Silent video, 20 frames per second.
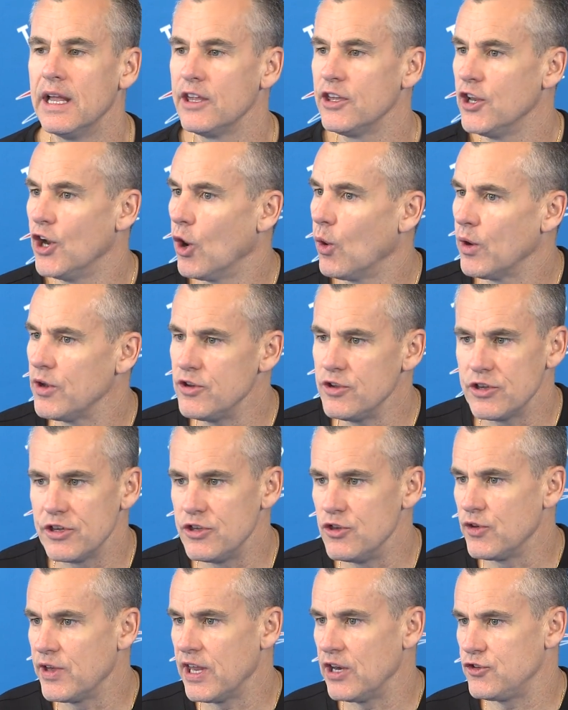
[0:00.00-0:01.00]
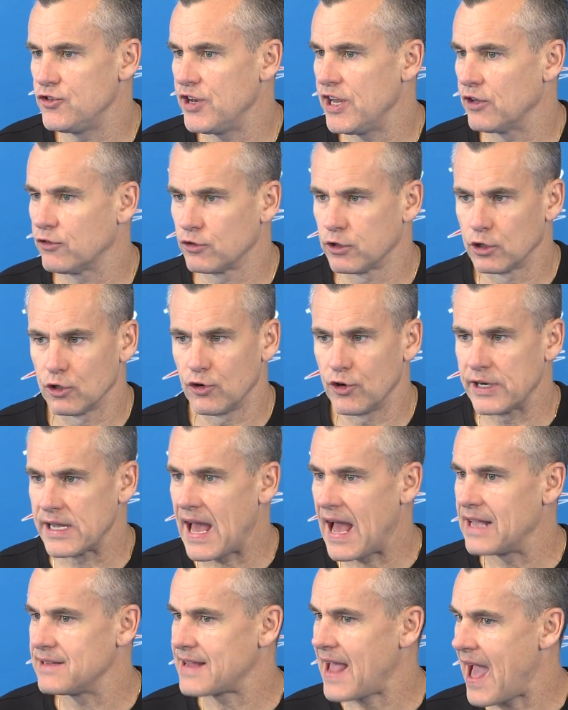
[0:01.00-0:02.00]
You know, and you, you get a chance to learn
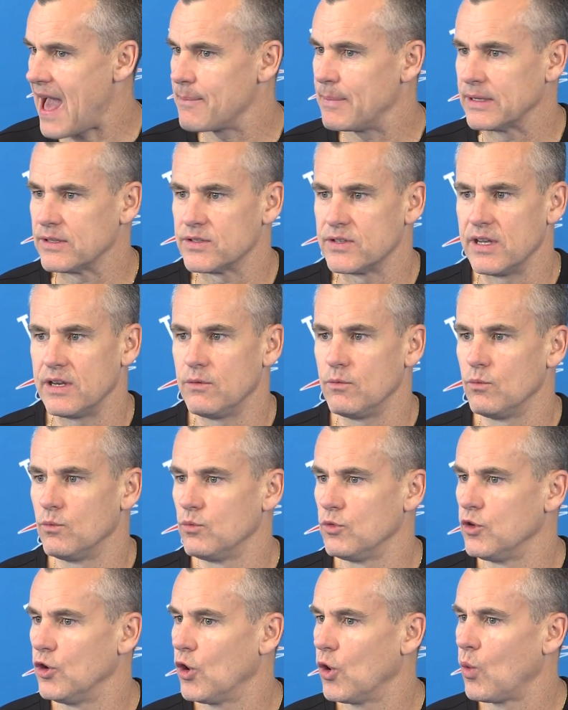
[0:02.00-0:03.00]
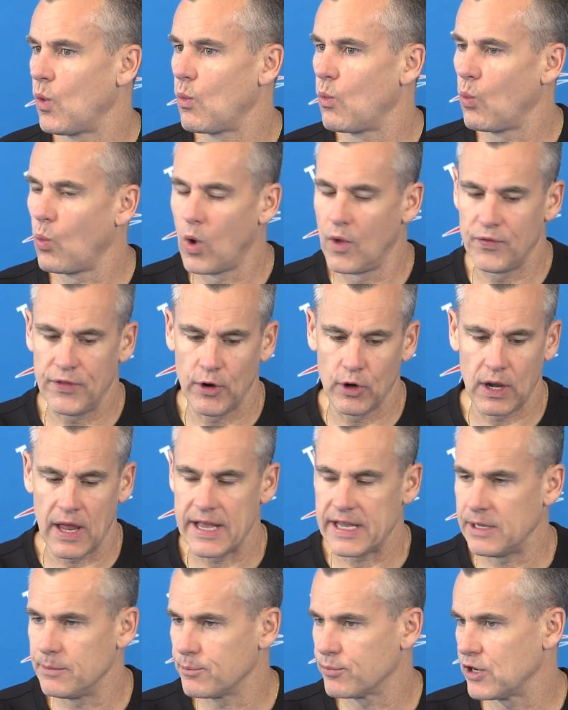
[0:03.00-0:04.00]
guys' habits and, you know, what they're
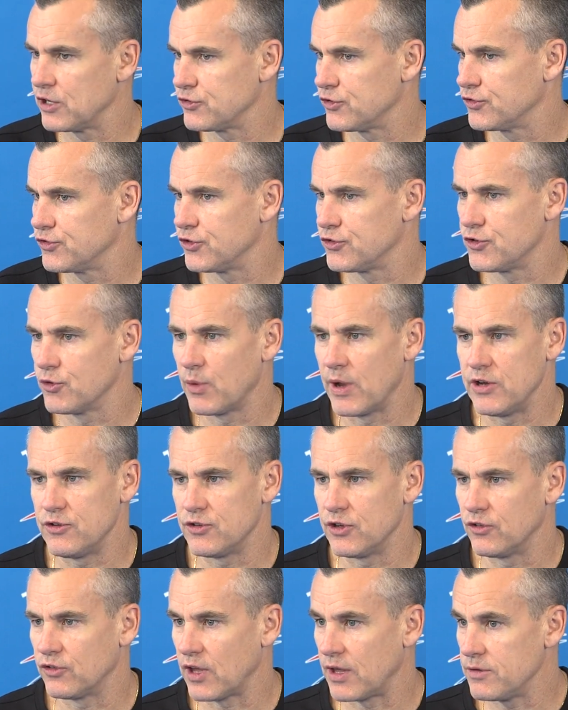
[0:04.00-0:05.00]
like in pressure situations.